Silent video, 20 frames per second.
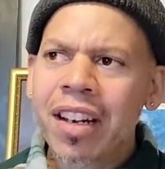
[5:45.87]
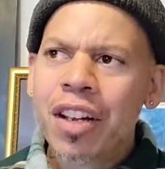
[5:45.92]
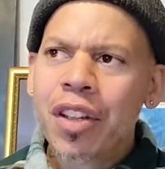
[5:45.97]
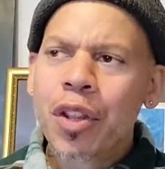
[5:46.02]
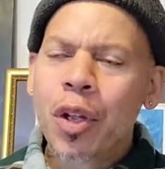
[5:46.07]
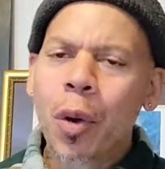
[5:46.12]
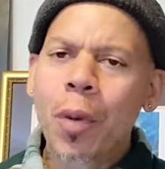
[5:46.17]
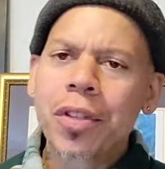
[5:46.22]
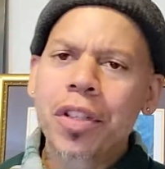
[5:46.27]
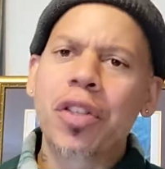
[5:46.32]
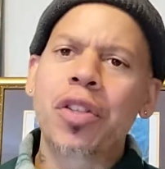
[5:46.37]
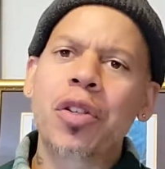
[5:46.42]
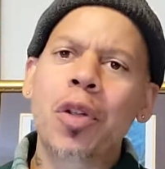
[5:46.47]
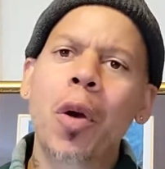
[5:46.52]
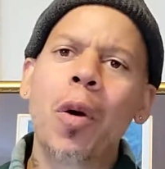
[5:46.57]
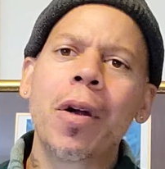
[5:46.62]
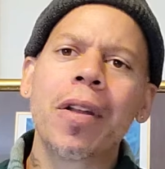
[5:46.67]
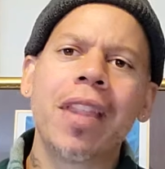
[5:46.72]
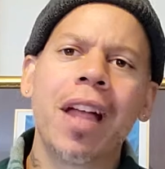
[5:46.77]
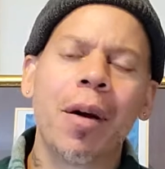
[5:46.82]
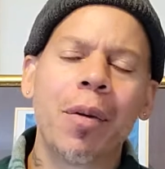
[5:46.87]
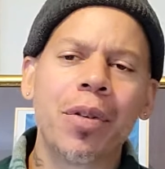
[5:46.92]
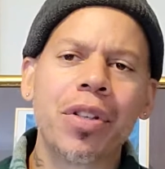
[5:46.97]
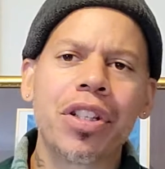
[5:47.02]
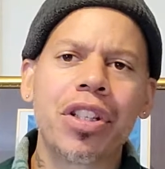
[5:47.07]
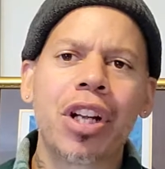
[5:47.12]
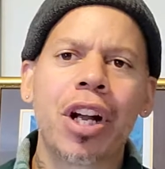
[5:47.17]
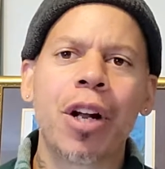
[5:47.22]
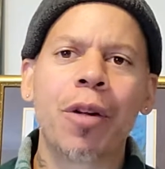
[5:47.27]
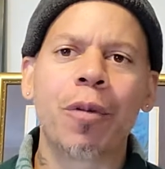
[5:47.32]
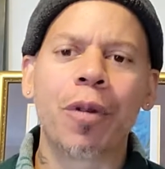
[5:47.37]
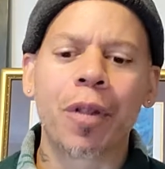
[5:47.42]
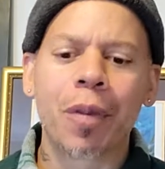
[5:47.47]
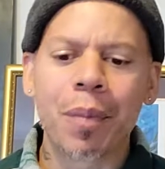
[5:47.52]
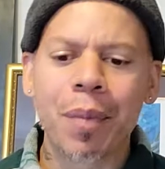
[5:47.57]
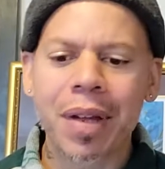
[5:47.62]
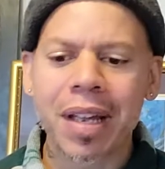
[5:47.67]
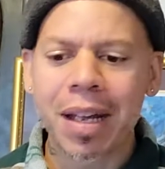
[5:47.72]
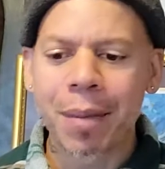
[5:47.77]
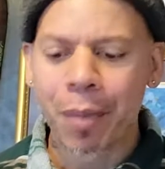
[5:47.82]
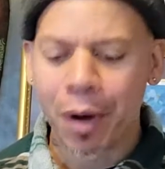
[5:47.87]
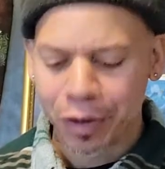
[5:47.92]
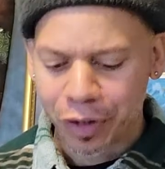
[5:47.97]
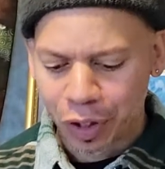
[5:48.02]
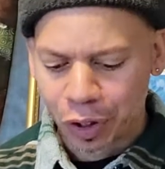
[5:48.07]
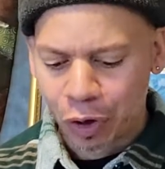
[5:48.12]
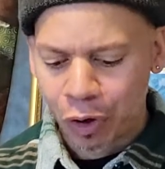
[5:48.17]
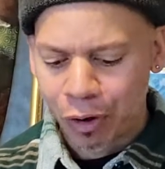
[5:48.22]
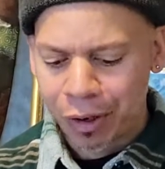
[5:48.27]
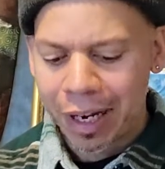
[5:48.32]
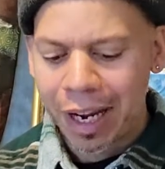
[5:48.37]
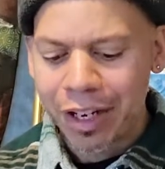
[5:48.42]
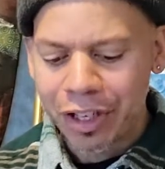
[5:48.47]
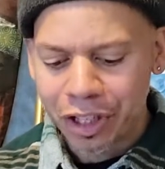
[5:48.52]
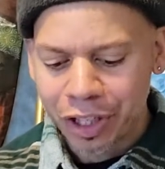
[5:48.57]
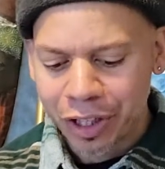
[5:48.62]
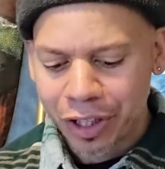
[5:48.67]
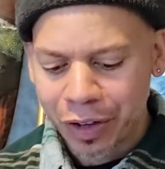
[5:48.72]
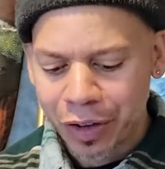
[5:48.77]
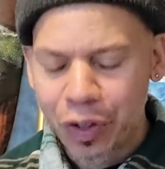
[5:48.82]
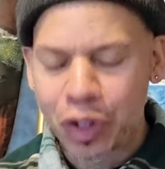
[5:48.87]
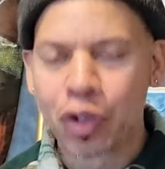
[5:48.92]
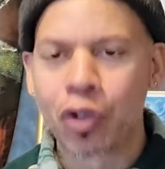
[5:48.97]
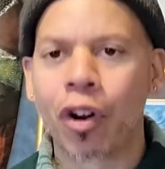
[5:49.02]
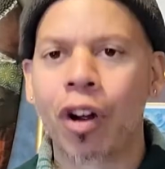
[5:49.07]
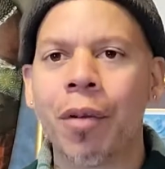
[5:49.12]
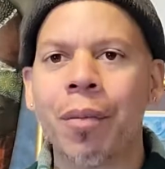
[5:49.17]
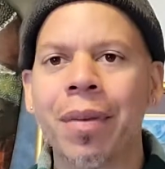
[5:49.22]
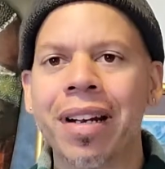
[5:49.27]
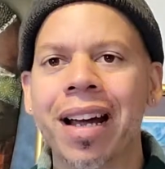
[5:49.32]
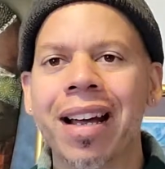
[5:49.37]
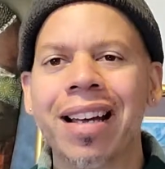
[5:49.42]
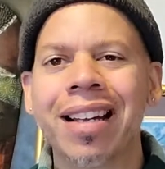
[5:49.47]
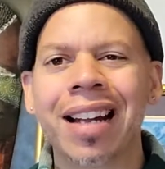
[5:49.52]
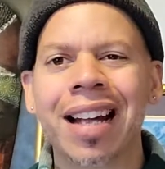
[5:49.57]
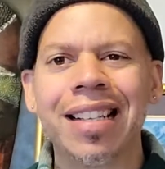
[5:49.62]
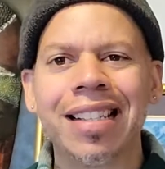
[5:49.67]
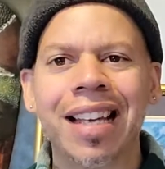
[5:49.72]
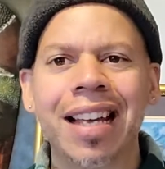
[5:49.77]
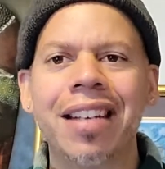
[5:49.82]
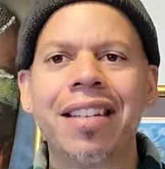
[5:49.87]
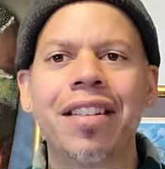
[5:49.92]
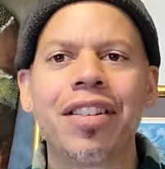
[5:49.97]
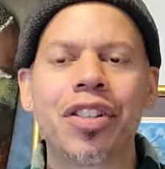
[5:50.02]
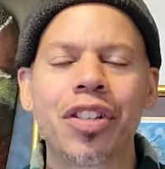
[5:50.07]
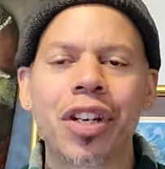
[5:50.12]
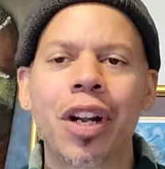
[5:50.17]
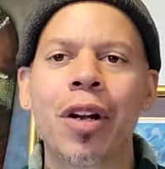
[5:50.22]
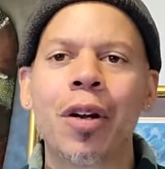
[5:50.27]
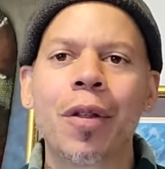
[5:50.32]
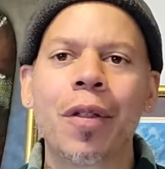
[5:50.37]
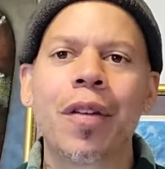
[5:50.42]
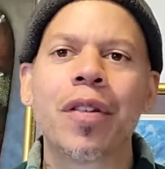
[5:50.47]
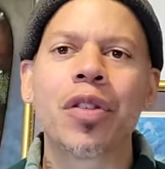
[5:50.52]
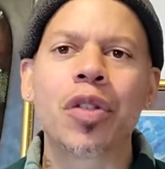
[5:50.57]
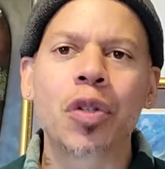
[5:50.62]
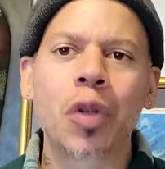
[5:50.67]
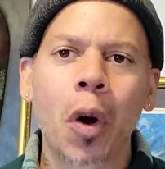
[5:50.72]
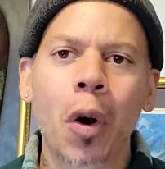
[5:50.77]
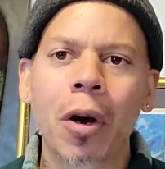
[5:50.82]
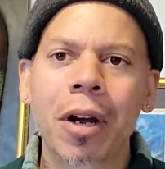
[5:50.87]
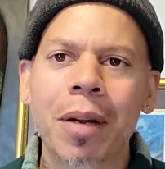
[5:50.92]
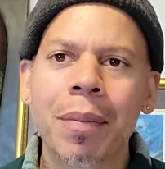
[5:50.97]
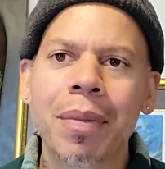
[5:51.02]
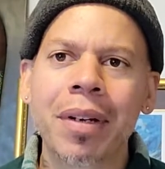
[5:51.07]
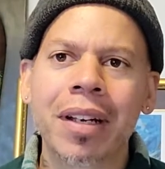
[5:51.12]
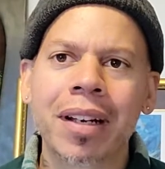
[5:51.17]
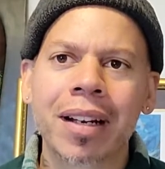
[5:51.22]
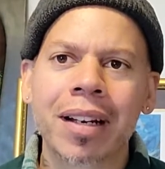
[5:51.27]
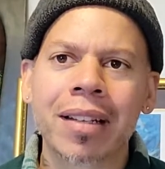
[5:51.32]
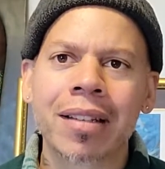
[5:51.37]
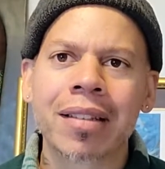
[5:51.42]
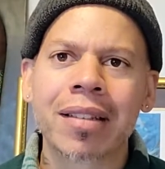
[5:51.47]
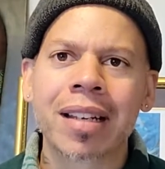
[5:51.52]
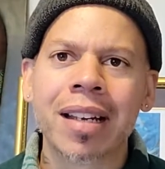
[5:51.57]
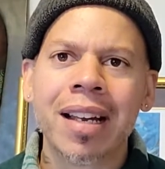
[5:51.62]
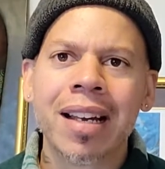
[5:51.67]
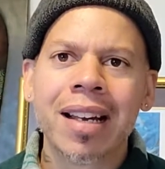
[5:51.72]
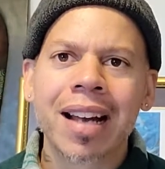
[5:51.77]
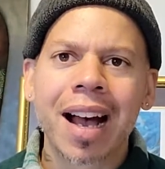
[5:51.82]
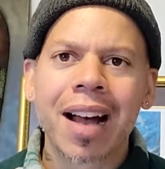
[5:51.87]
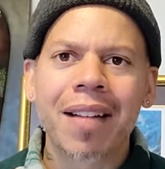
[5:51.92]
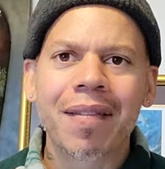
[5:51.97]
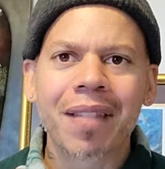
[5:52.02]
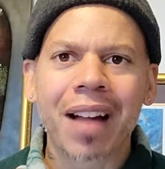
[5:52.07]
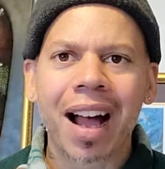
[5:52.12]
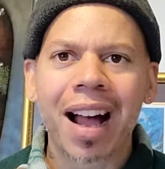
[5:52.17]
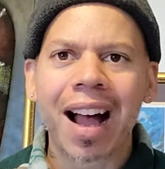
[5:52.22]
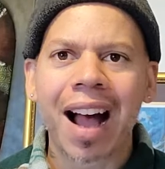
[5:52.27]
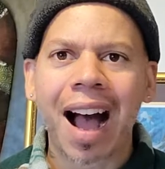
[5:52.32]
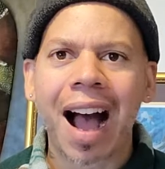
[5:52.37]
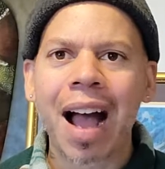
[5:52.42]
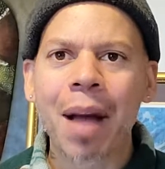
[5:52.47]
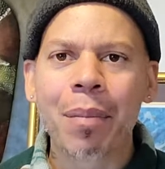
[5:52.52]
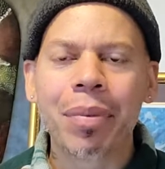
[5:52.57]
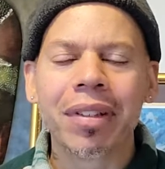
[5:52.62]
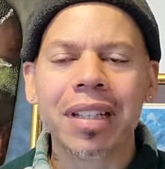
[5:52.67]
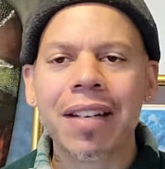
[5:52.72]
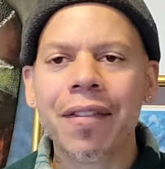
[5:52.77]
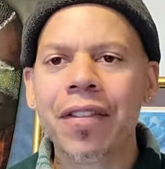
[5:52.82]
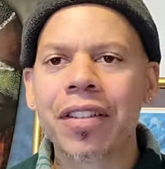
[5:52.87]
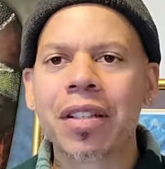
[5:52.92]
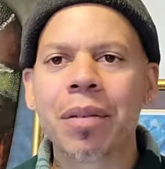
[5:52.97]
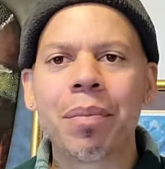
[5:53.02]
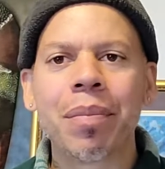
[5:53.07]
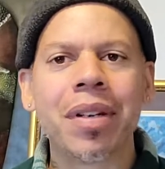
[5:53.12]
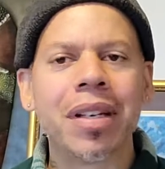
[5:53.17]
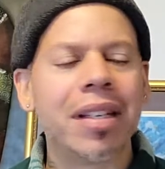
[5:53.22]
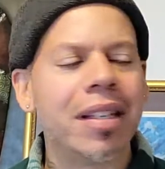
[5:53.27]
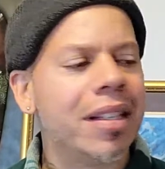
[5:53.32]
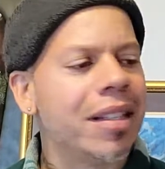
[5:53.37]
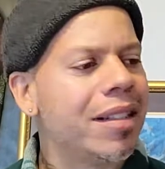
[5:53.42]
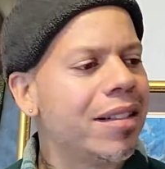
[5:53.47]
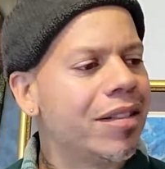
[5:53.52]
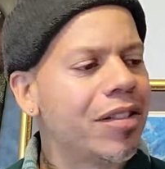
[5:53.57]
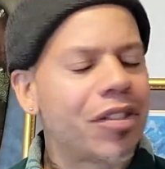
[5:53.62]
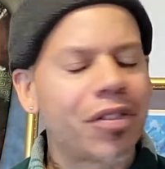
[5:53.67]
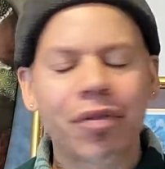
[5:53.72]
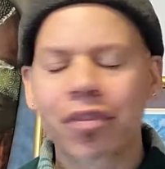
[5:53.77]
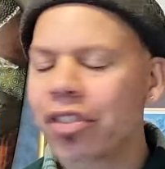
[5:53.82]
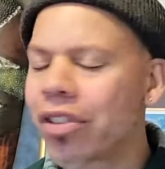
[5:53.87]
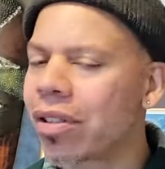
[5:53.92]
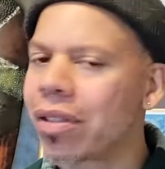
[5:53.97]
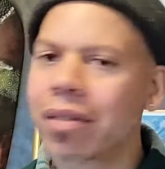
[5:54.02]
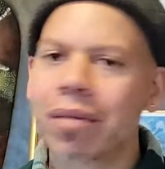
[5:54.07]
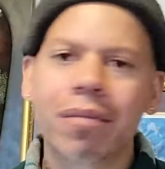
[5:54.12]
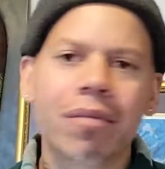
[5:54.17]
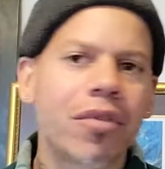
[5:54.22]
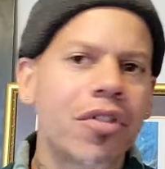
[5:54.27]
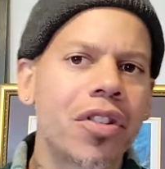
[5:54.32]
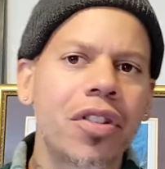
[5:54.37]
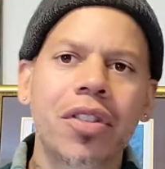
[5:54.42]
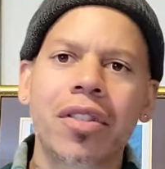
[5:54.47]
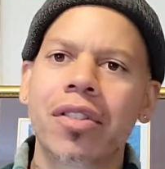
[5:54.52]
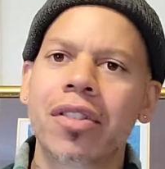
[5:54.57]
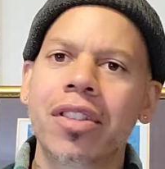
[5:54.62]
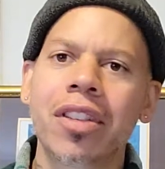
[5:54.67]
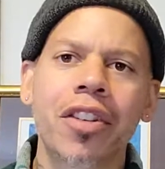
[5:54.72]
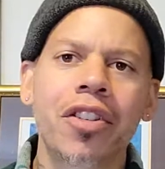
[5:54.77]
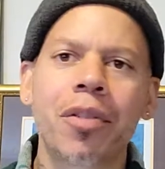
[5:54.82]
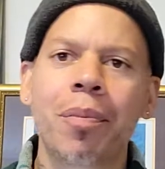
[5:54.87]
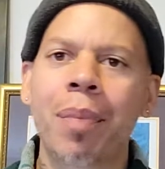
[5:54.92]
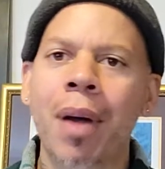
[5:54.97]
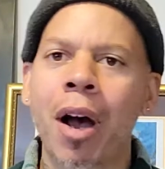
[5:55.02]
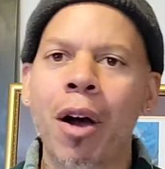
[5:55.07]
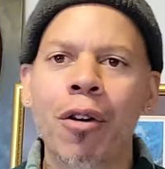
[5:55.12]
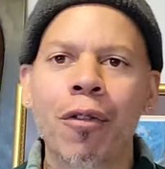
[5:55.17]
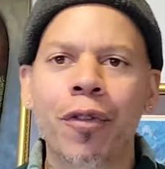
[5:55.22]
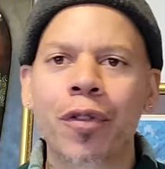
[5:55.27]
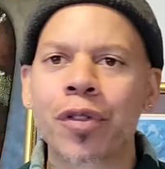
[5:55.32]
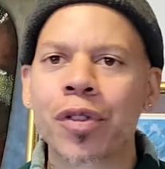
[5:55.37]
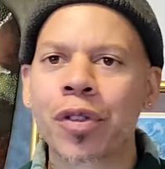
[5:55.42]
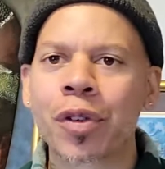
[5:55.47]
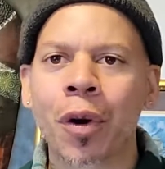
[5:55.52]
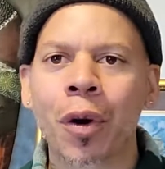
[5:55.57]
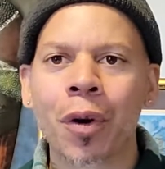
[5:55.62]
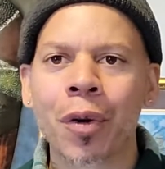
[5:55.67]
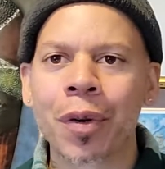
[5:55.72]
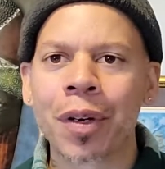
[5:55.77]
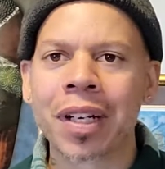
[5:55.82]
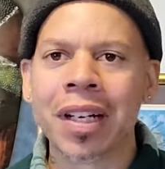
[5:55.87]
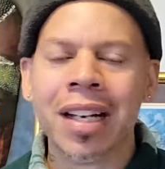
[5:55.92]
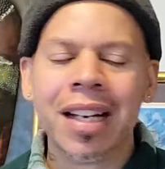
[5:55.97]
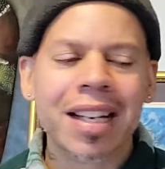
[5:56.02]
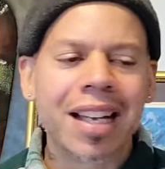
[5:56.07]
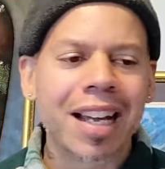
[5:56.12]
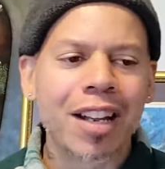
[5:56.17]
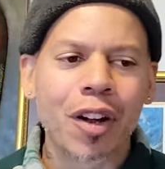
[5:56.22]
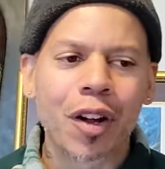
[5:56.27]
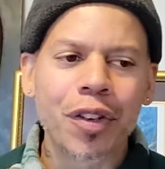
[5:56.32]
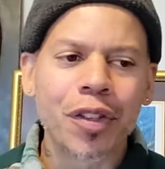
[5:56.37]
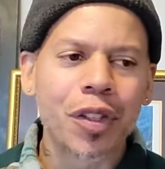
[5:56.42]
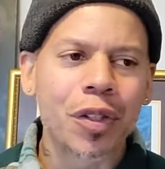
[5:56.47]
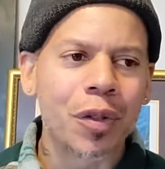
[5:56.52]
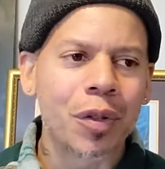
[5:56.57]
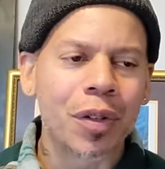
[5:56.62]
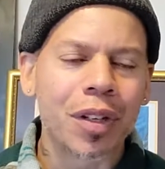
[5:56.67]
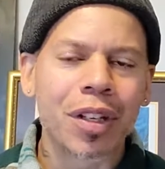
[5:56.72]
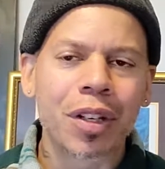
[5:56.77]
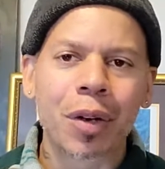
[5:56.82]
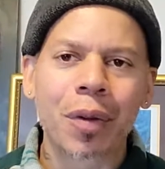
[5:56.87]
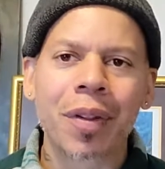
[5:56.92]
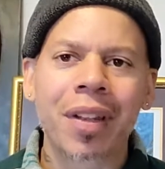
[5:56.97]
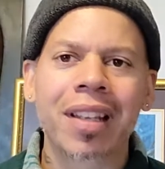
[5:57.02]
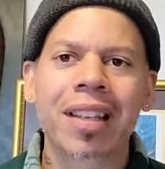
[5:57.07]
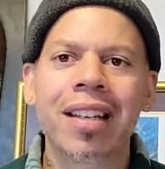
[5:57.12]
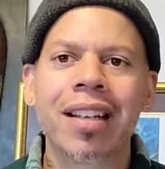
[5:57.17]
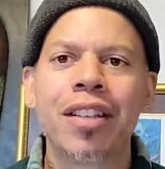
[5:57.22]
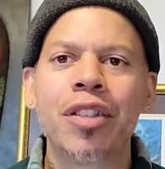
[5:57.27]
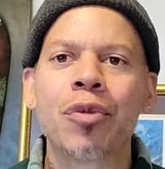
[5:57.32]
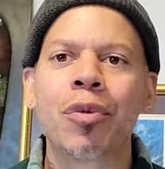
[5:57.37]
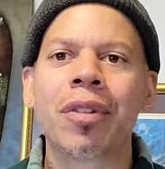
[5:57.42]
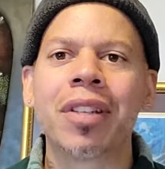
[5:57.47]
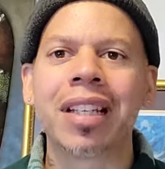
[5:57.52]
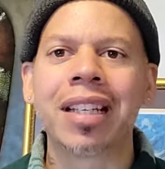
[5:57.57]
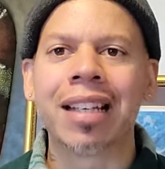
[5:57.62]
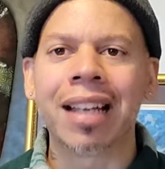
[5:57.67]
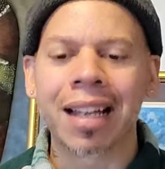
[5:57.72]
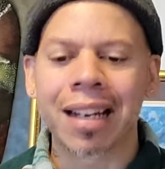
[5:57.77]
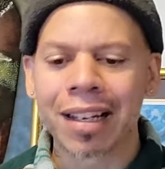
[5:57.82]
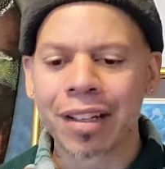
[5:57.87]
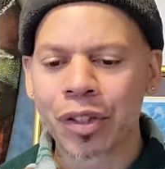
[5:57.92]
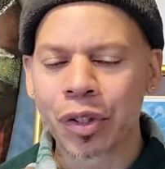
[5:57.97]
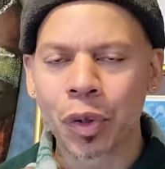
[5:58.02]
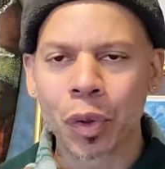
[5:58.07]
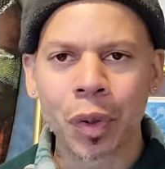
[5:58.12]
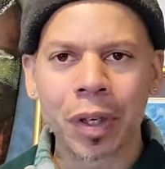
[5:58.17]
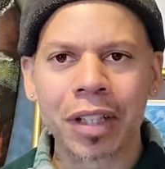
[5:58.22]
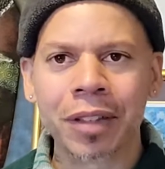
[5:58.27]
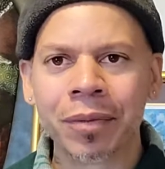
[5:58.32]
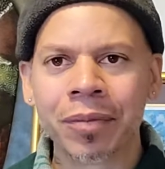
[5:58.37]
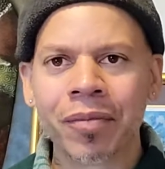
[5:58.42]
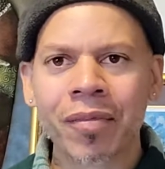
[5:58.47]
there was a story that was shared with me about the creation of the drum, and I tend to share this story because I believe it to be just such a powerful story, and also, you know, the kids really get into it.